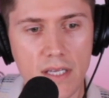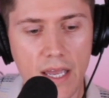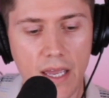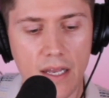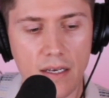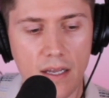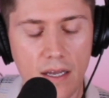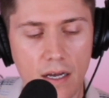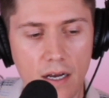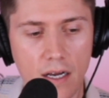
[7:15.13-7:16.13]
and
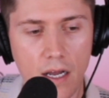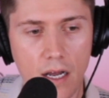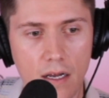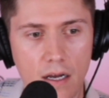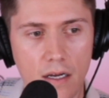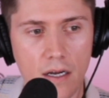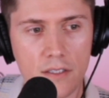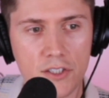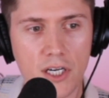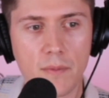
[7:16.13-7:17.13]
a
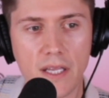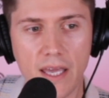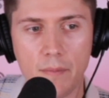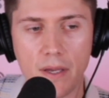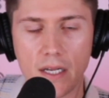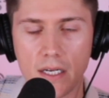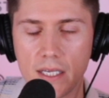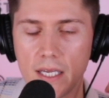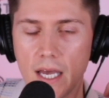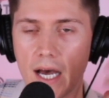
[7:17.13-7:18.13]
gentleman came in and
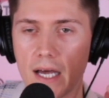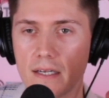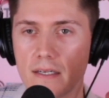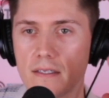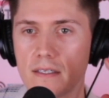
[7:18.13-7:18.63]
he had